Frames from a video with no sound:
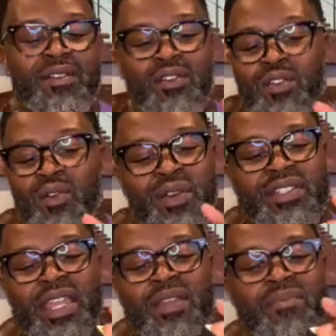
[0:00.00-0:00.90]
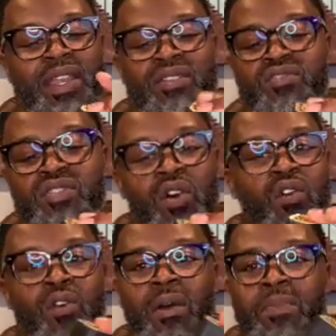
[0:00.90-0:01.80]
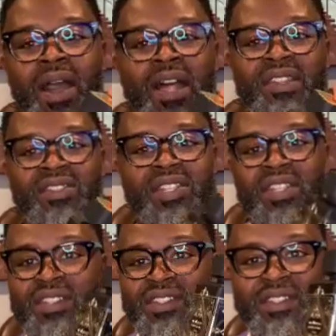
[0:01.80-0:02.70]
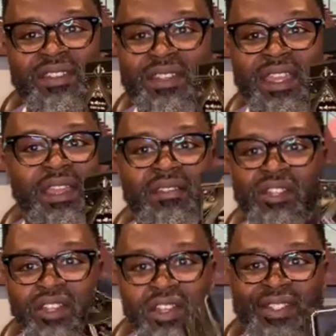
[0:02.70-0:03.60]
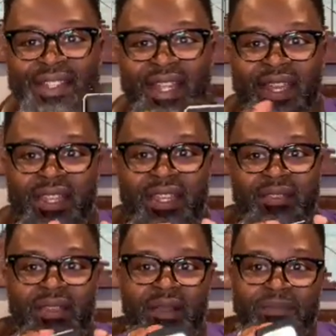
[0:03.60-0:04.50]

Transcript: Of course, they make no apologies. It looks like it.